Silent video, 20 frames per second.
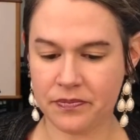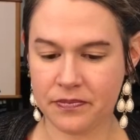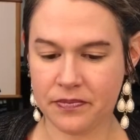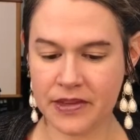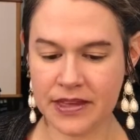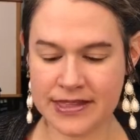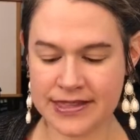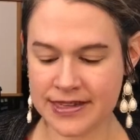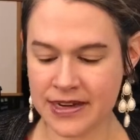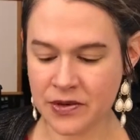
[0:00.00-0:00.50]

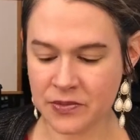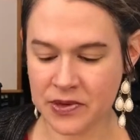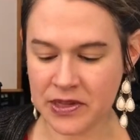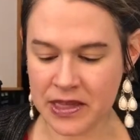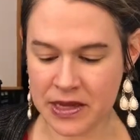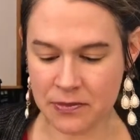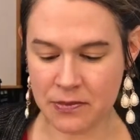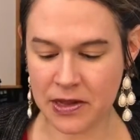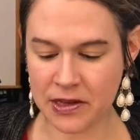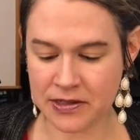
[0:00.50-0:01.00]
it's not really
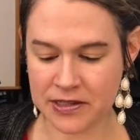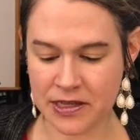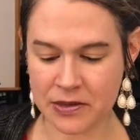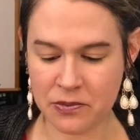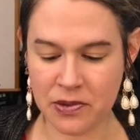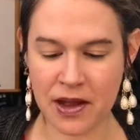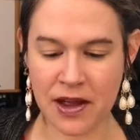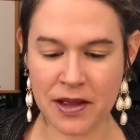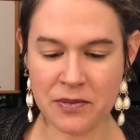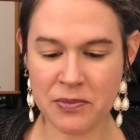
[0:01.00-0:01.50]
a melting
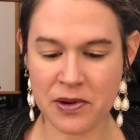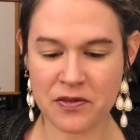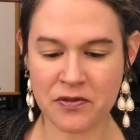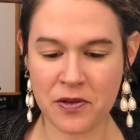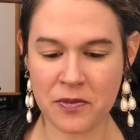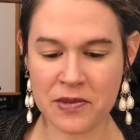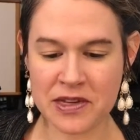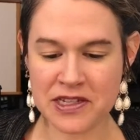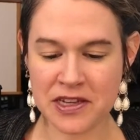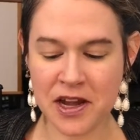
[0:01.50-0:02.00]
pot but
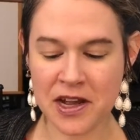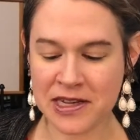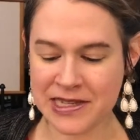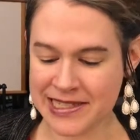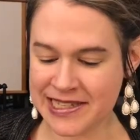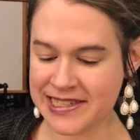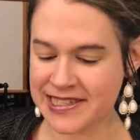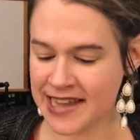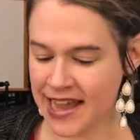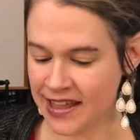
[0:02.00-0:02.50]
from the
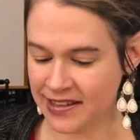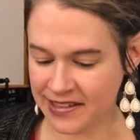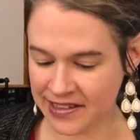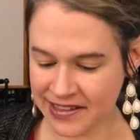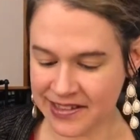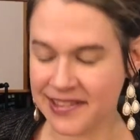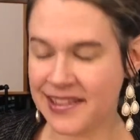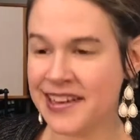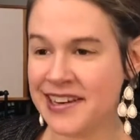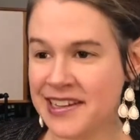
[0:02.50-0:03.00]
tossed
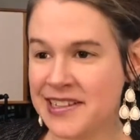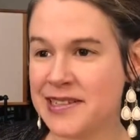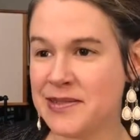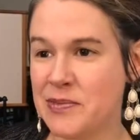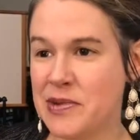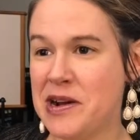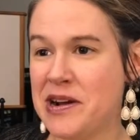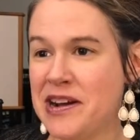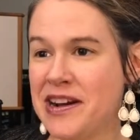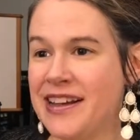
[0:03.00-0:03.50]
salad that is
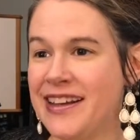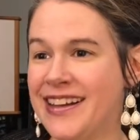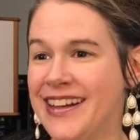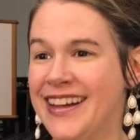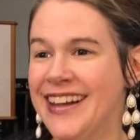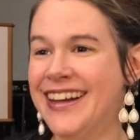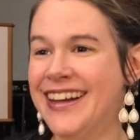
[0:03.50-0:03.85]
america